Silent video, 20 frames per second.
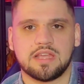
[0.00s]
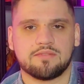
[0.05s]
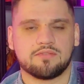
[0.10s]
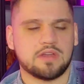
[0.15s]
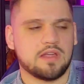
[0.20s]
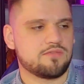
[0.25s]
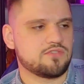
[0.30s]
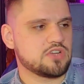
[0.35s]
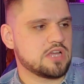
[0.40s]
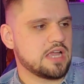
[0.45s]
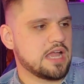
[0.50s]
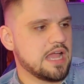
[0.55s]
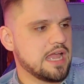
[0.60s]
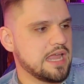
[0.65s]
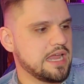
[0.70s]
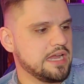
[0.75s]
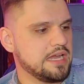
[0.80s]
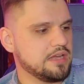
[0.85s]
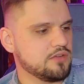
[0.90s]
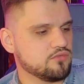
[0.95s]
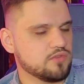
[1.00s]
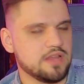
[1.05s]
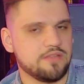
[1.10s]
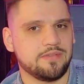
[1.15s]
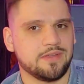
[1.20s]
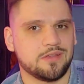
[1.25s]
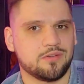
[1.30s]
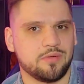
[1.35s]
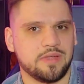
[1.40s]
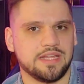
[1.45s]
Ever After High,
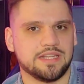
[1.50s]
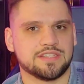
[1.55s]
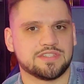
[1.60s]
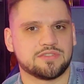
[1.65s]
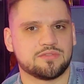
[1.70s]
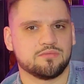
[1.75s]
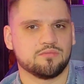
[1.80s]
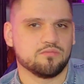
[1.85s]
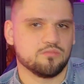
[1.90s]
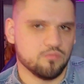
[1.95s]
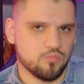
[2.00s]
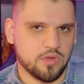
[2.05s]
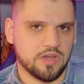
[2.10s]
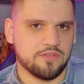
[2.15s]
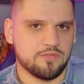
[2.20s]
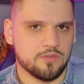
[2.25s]
Raven Queen's one